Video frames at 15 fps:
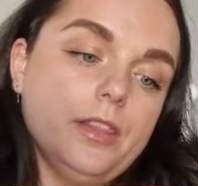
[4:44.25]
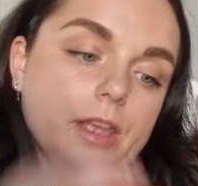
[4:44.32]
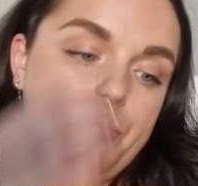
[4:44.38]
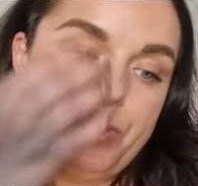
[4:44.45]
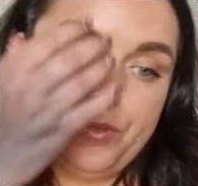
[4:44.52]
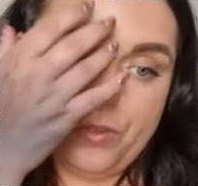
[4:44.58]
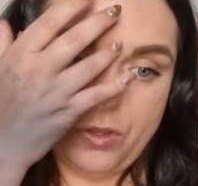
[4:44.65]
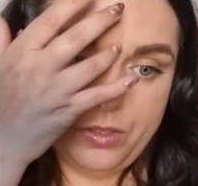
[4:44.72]

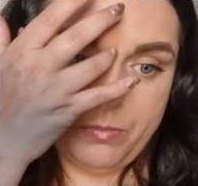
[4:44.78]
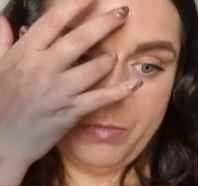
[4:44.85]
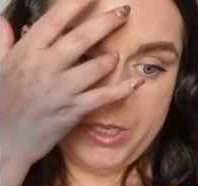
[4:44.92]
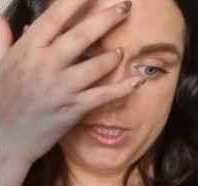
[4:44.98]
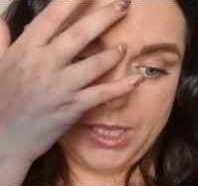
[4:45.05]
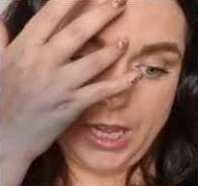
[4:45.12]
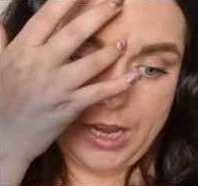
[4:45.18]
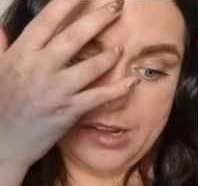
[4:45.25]
Then we've got the
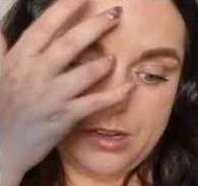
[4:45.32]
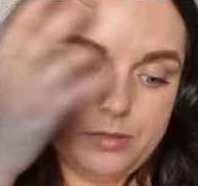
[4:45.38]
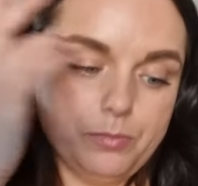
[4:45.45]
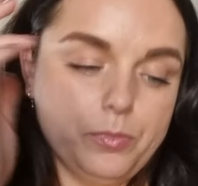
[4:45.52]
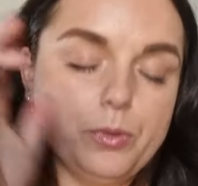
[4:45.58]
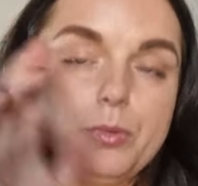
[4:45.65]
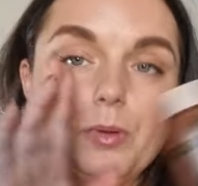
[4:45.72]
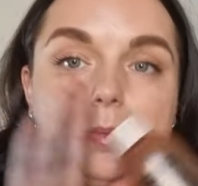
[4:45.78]

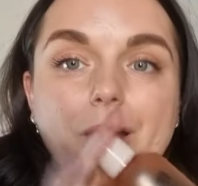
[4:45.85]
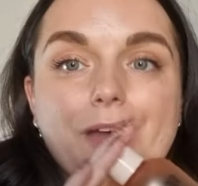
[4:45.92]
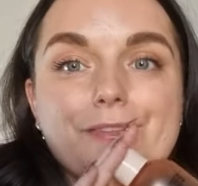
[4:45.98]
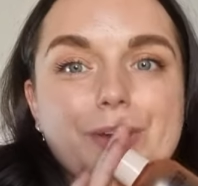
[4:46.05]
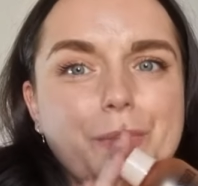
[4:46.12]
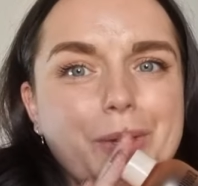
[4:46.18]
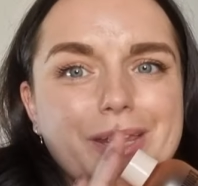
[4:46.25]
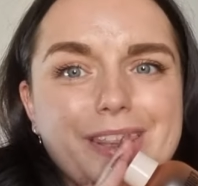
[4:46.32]
Misguided Bubble
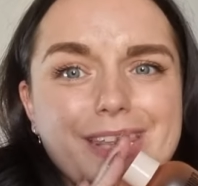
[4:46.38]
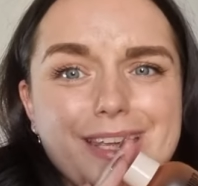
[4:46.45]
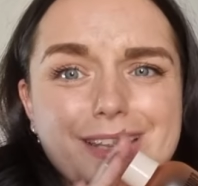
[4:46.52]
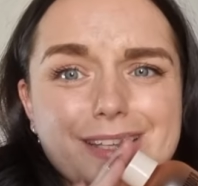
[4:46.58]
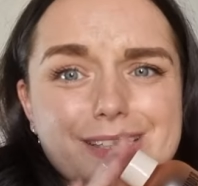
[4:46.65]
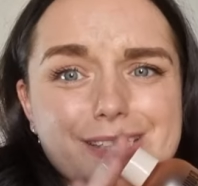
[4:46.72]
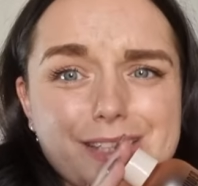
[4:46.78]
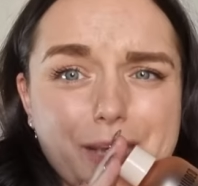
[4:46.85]
Bath. Now, I
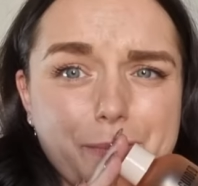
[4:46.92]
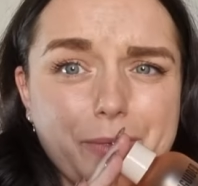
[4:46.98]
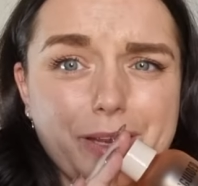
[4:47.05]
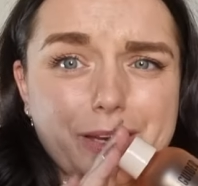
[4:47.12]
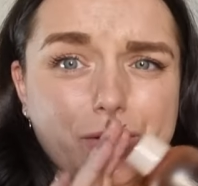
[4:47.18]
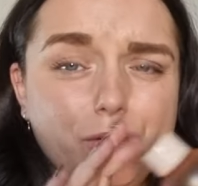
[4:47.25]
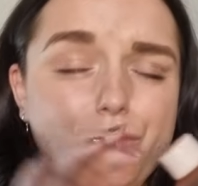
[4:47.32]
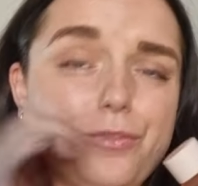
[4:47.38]
think this set
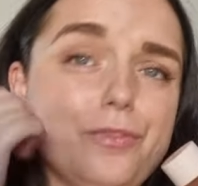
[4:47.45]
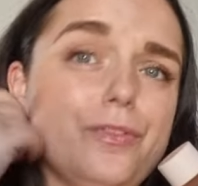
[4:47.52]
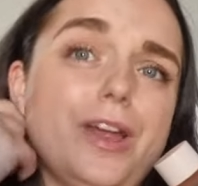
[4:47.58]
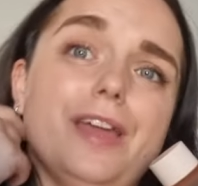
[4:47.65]
me off.